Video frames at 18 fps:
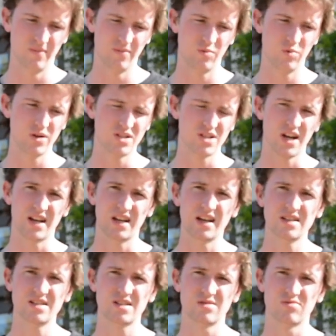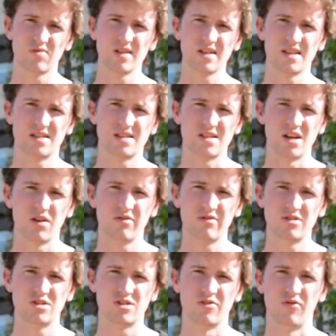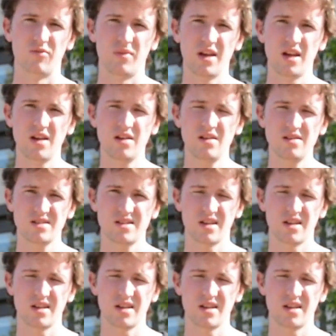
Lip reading: which I guess is really selfish of me